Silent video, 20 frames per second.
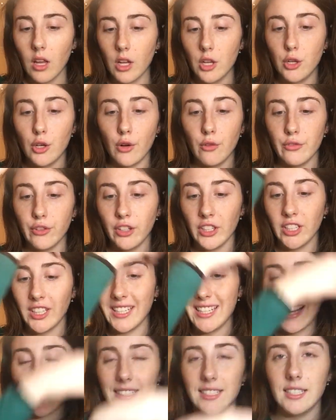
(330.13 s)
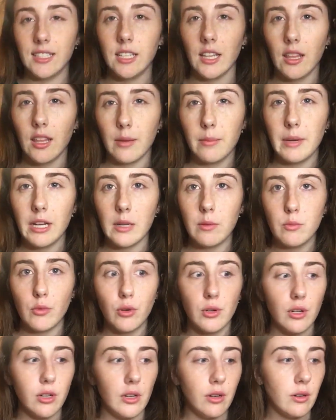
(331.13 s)
You don't feel connected to them
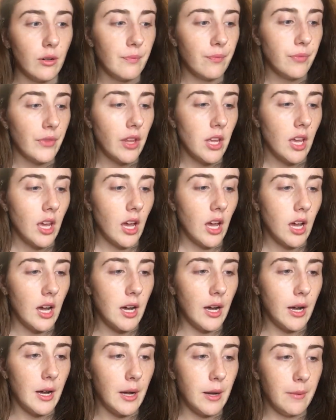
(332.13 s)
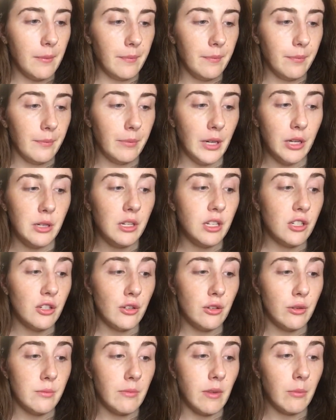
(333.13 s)
anymore. But you need
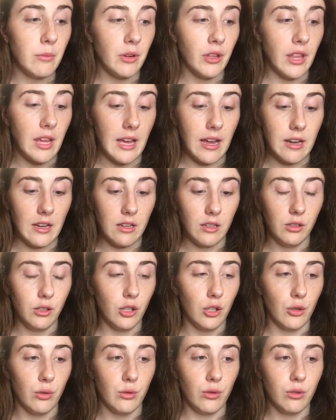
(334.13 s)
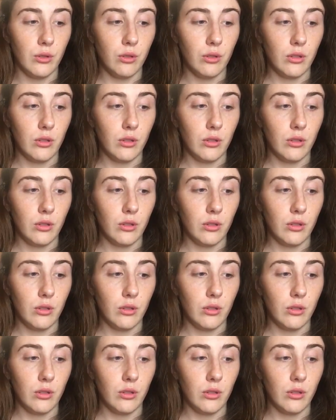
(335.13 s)
to remember that, you know,